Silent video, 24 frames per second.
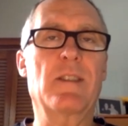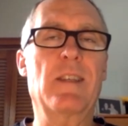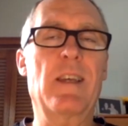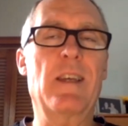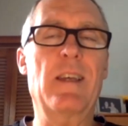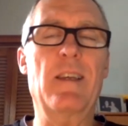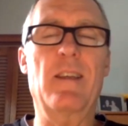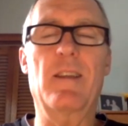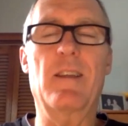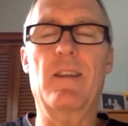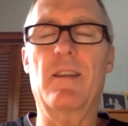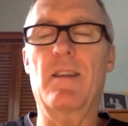
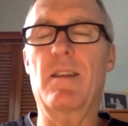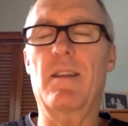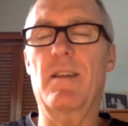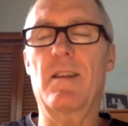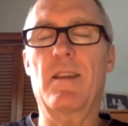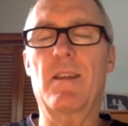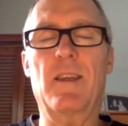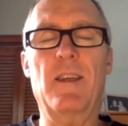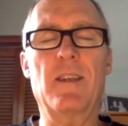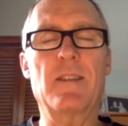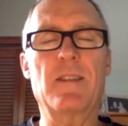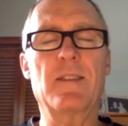The
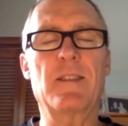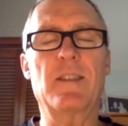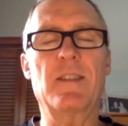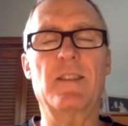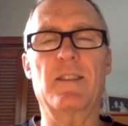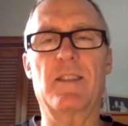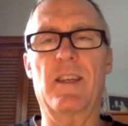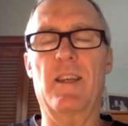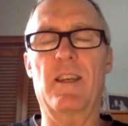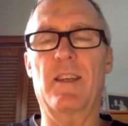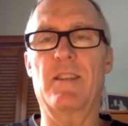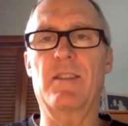kids these
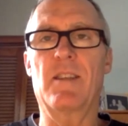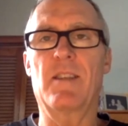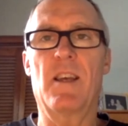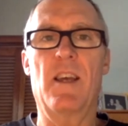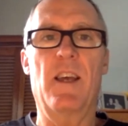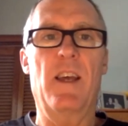days,